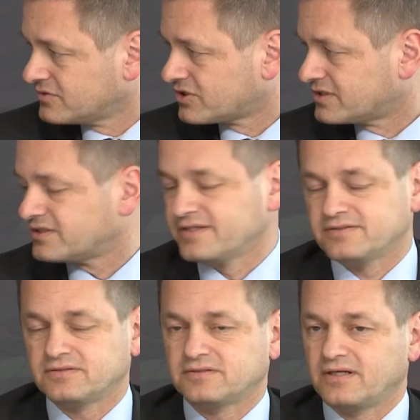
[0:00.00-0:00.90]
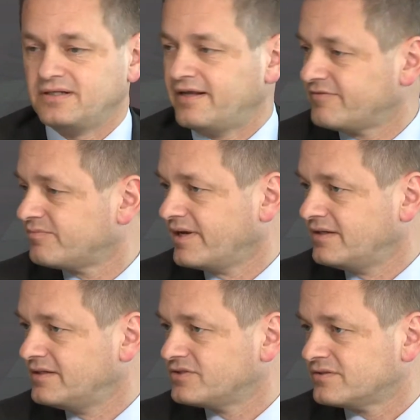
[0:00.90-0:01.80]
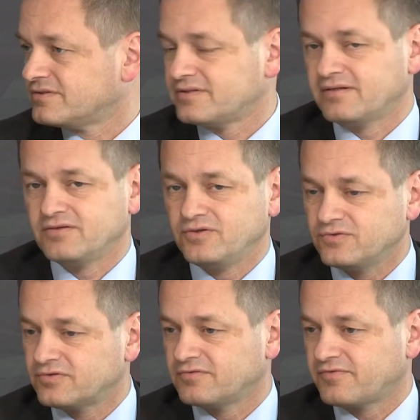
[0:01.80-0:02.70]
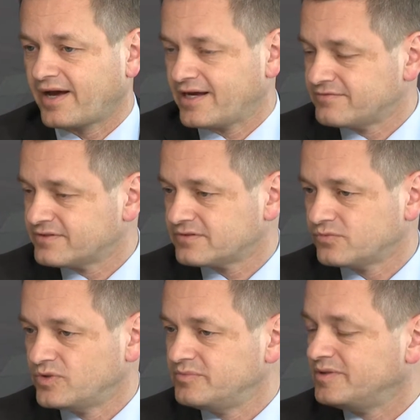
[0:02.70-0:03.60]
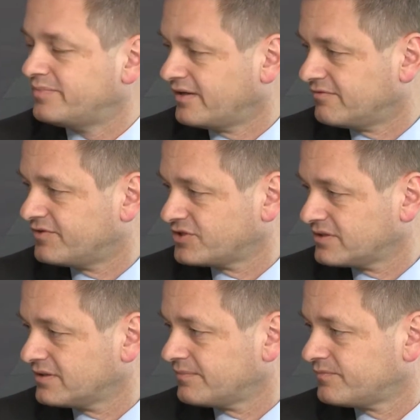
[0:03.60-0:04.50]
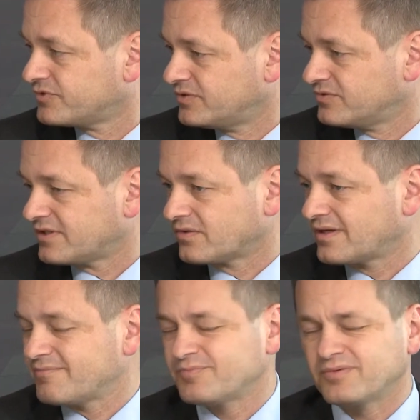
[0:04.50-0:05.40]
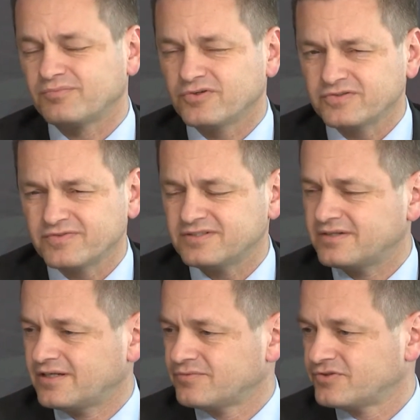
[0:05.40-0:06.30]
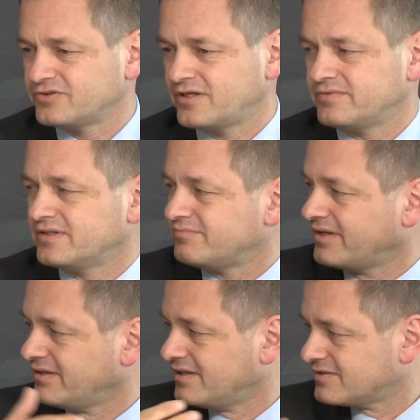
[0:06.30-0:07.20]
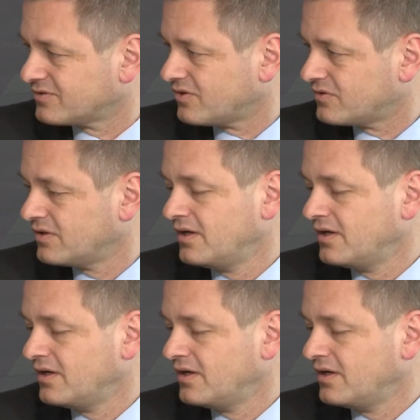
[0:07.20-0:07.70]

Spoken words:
such as left main lesions, that the use of IVUS will be beneficial, reduce outcomes, but most of this data was generated many years ago,